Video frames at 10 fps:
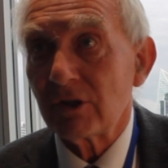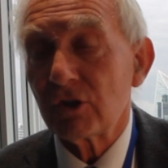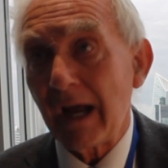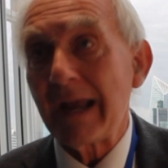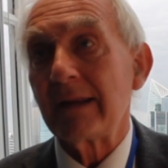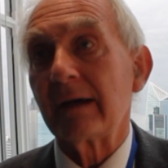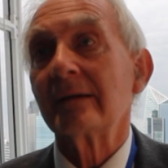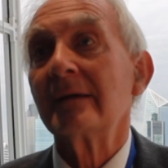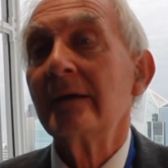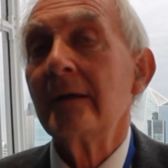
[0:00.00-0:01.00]
China,
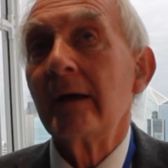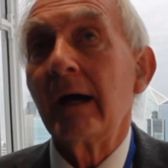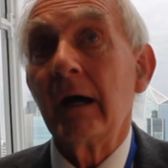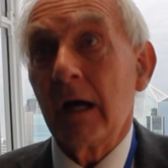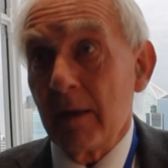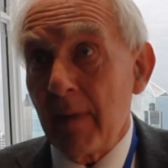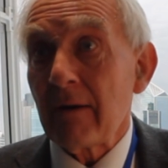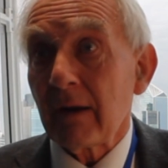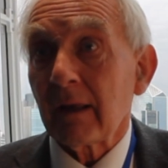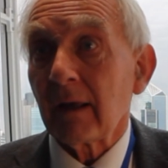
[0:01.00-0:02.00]
and
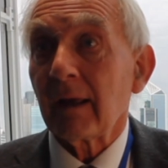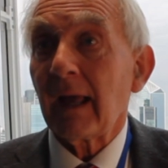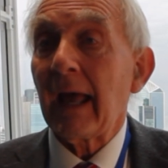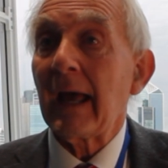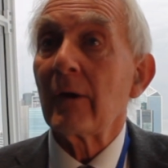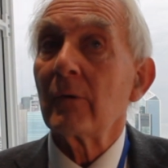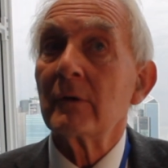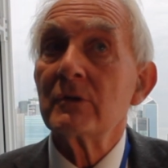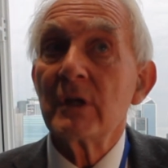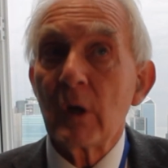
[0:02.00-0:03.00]
America, how
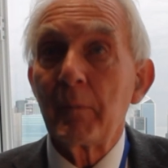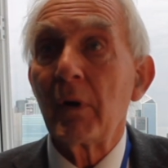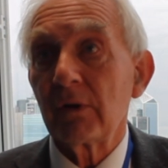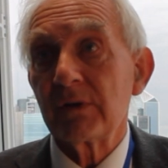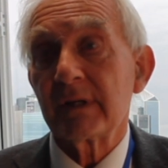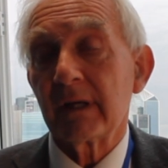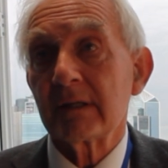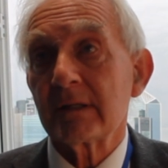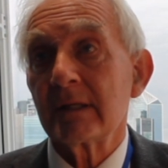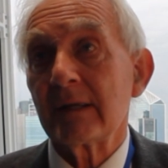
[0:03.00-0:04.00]

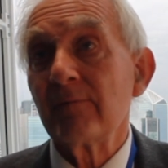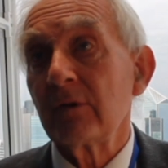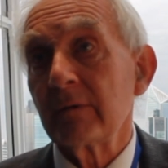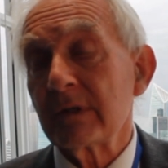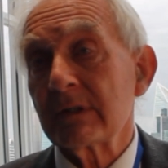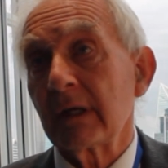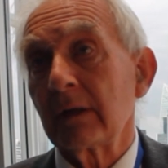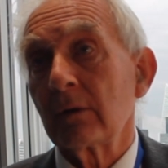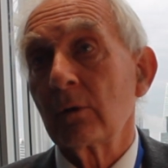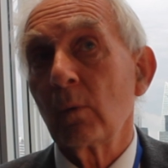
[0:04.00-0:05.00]
geopolitics is
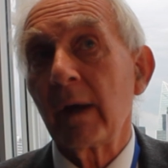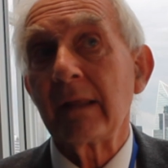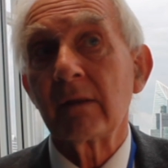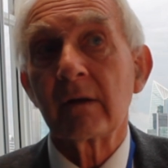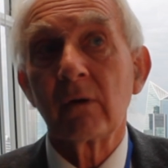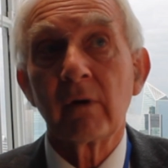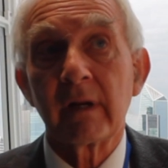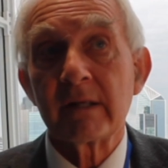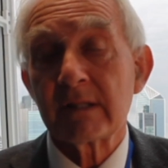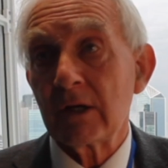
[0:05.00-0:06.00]
influencing the way that
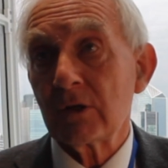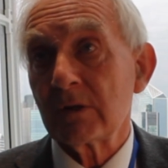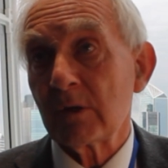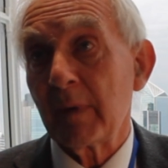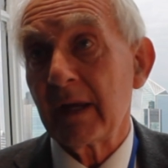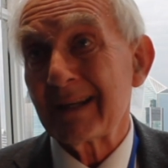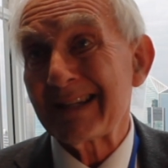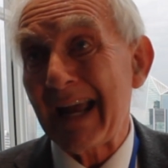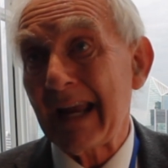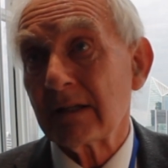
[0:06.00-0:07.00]
organizations are being
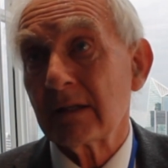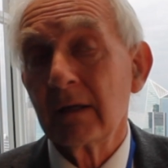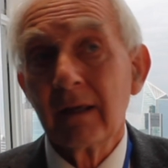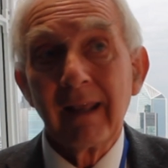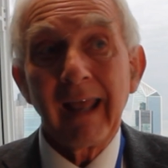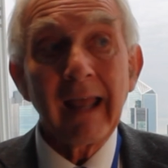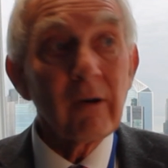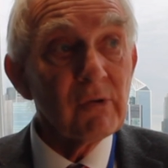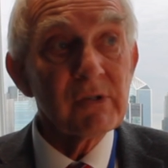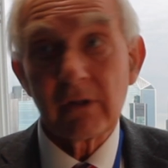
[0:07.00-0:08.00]
attacked, and
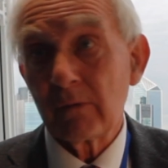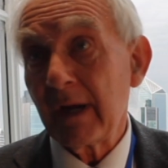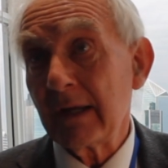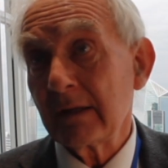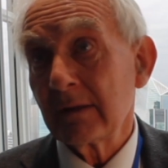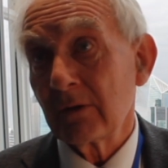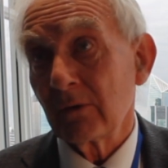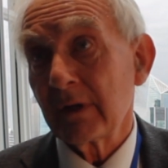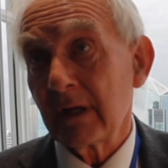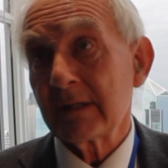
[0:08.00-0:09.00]
also the way that
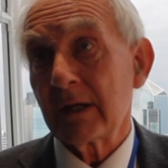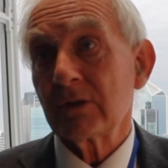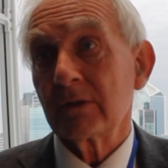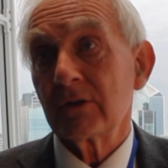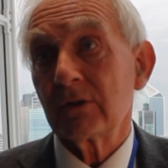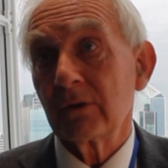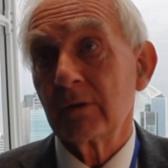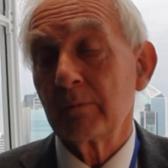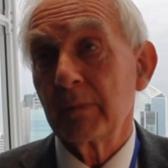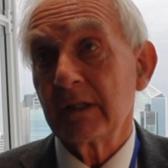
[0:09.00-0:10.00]
organizations should
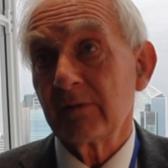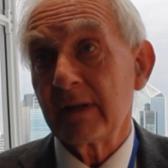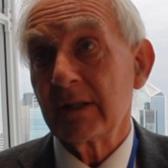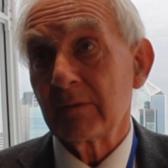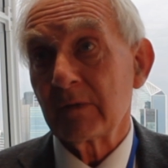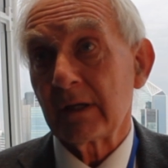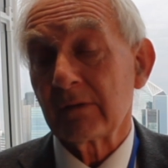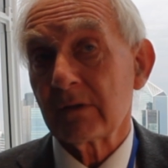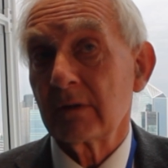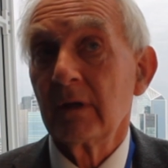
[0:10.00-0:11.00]
be defending themselves.